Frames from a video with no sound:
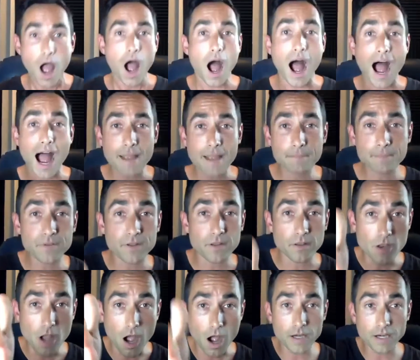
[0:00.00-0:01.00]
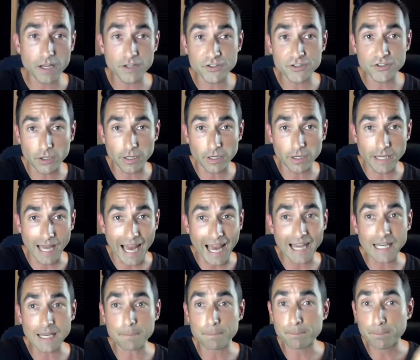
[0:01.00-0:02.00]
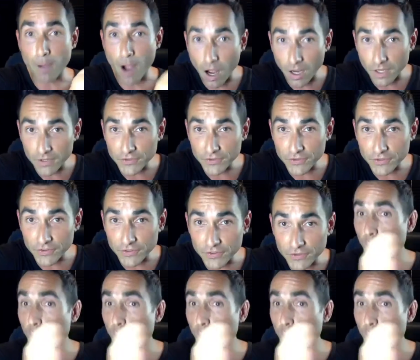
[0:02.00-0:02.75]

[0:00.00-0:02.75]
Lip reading: I'm not asserting any positive